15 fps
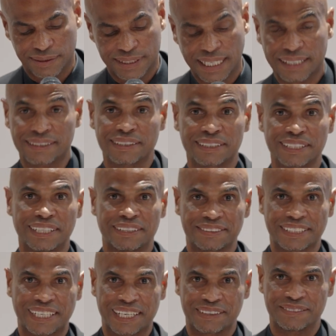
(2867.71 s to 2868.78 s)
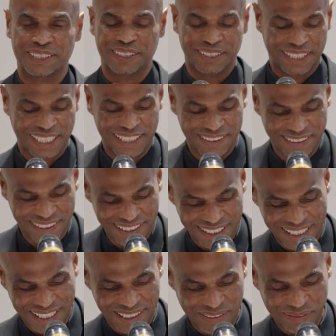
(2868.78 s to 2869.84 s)
technically outside of a hurricane
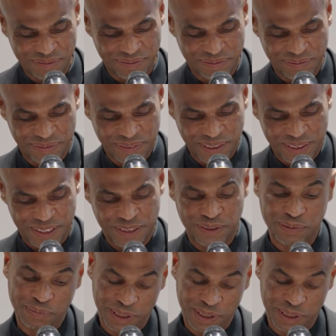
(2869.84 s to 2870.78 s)
zone,